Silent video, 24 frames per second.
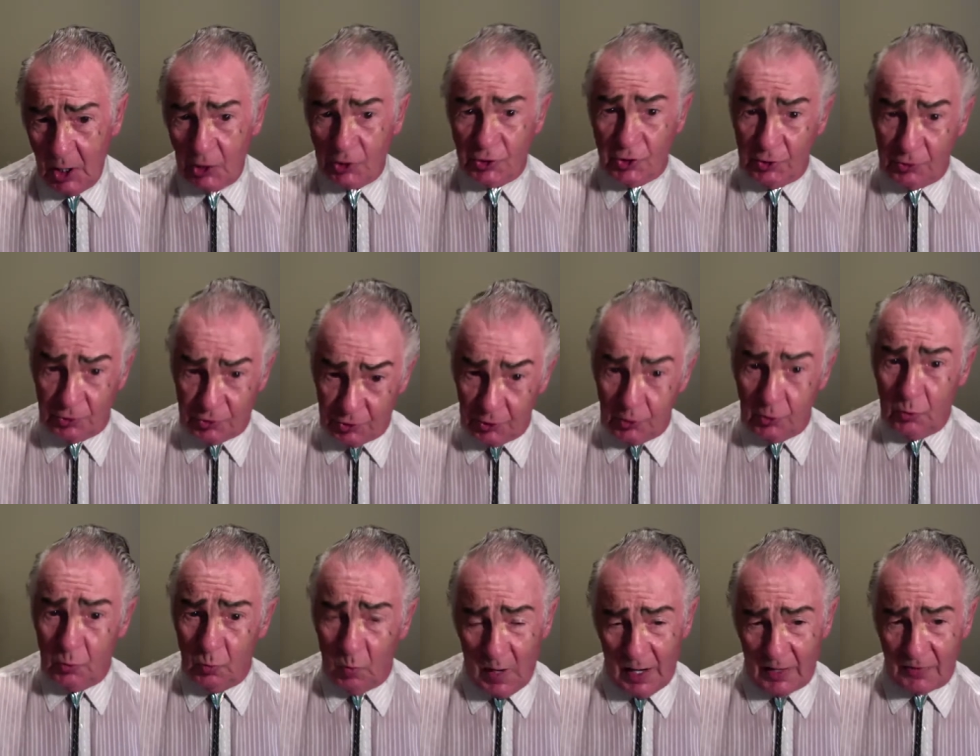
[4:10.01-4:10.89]
to do
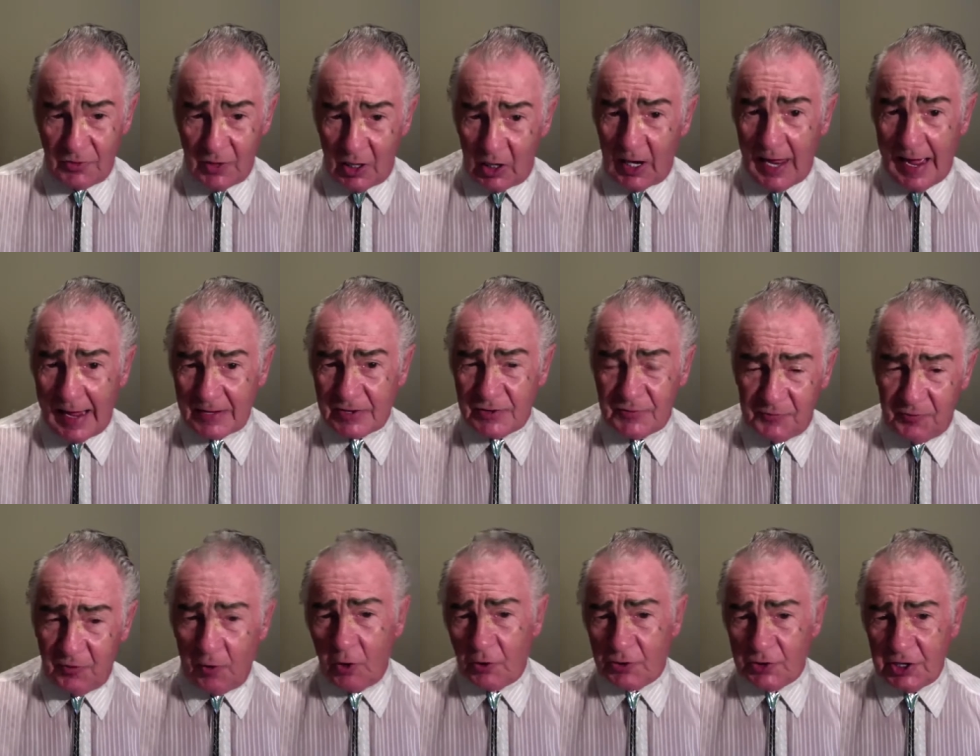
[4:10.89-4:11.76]
with the last
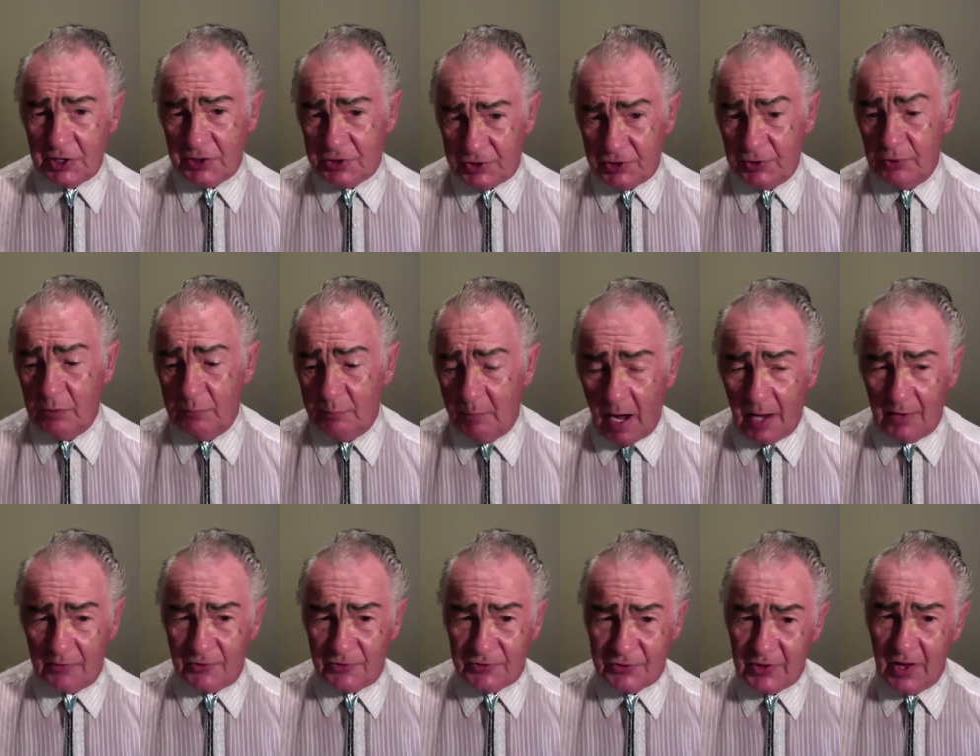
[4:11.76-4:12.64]
42
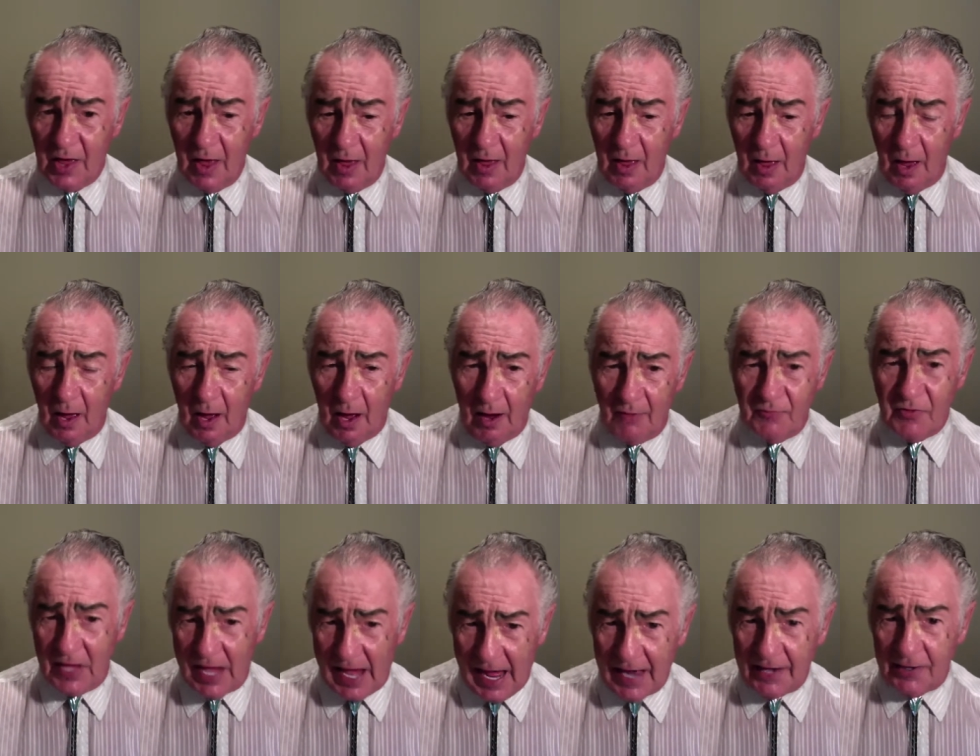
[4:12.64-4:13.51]
months of
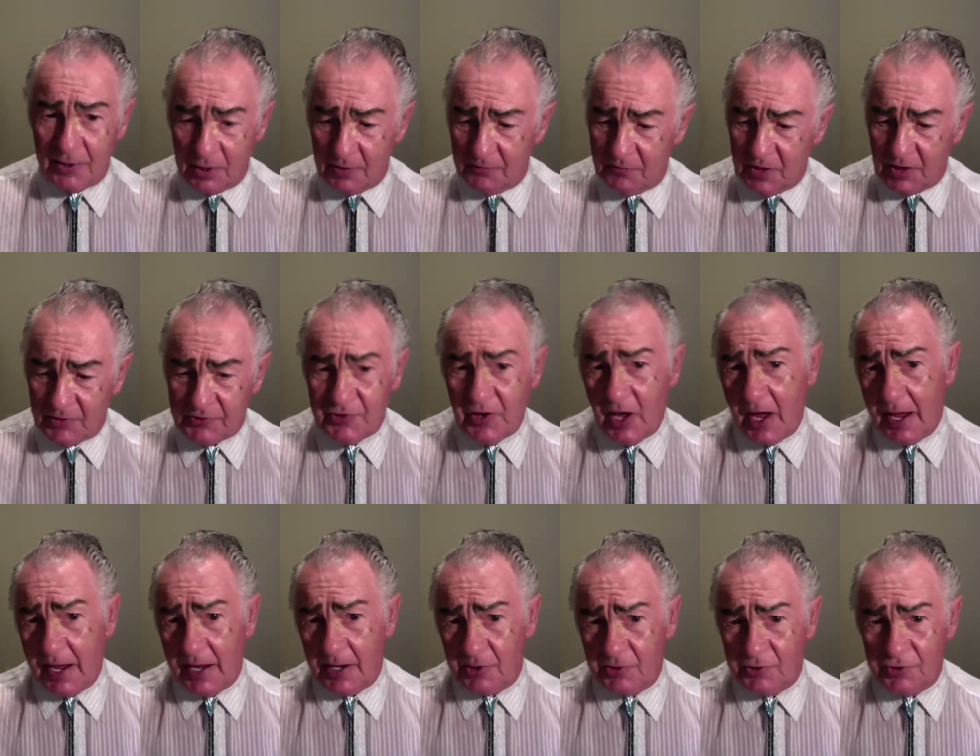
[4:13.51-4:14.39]
the end of this
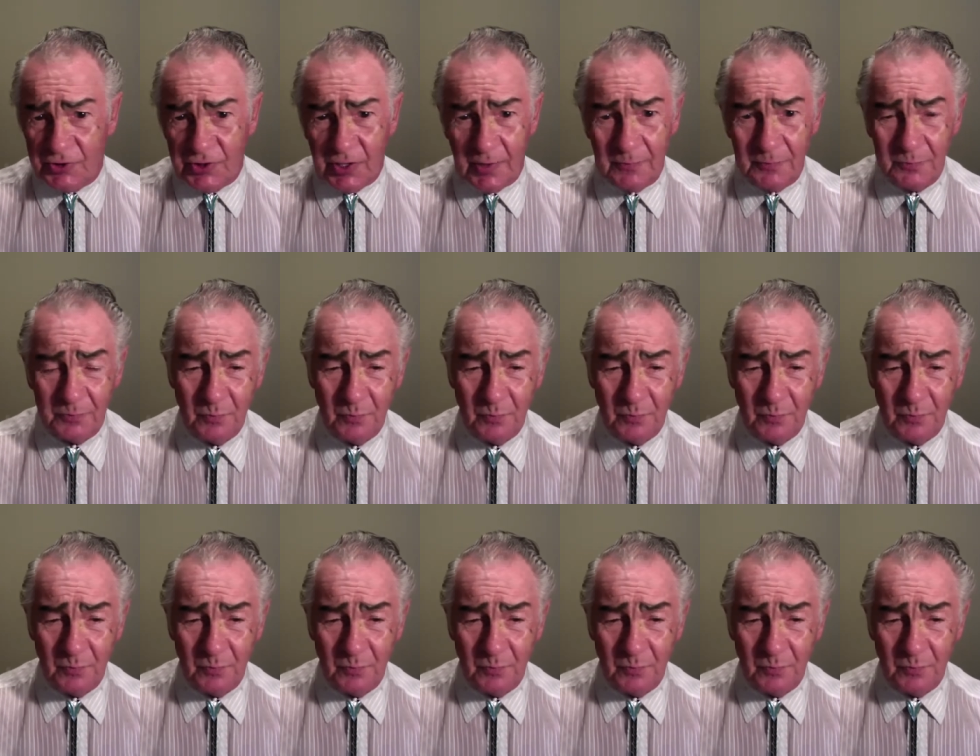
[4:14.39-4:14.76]
age.